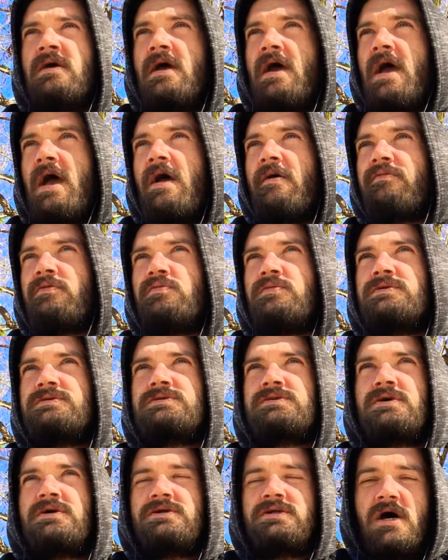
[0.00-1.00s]
everyone
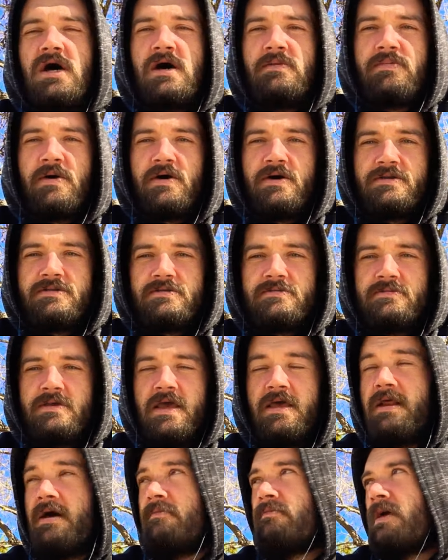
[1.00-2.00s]
started to hop on,
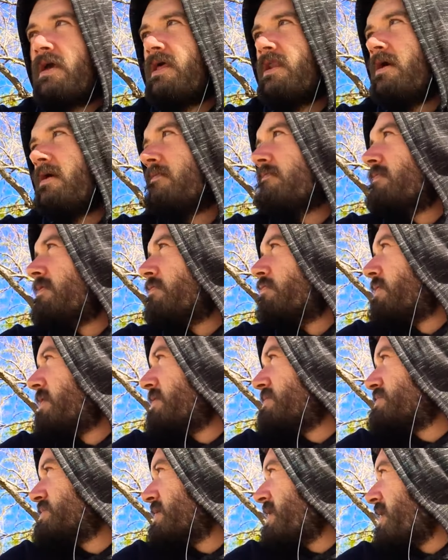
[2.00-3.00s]
and I'm when
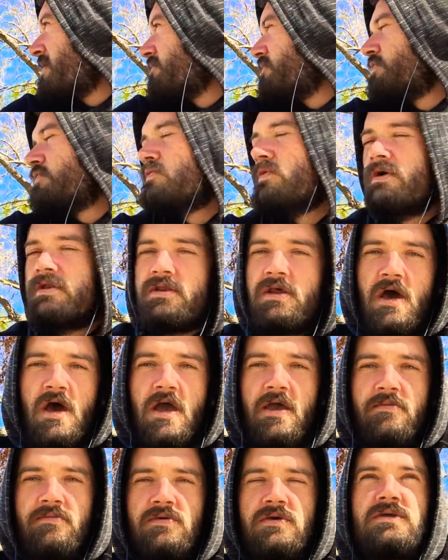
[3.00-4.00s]
I say everyone,
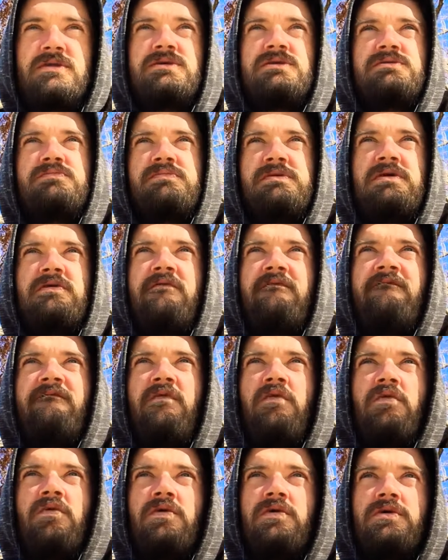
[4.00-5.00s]
I'm going to speak
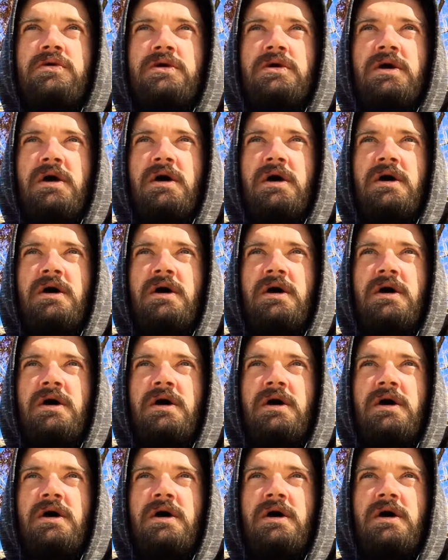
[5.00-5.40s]
for